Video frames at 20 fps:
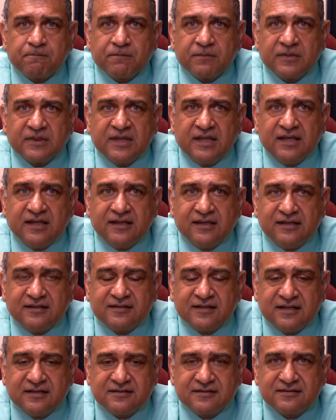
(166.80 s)

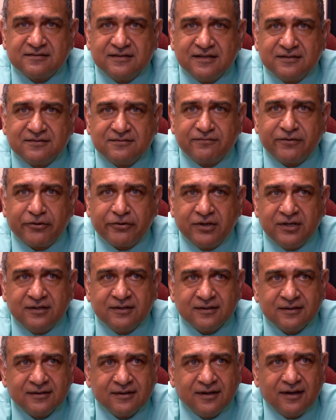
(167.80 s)
It's very
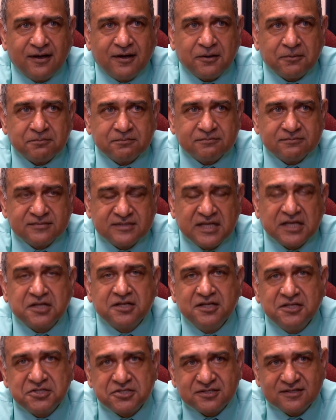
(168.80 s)

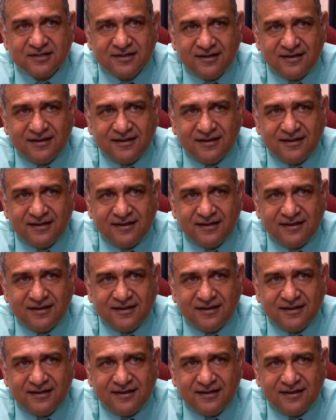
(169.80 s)
ticklish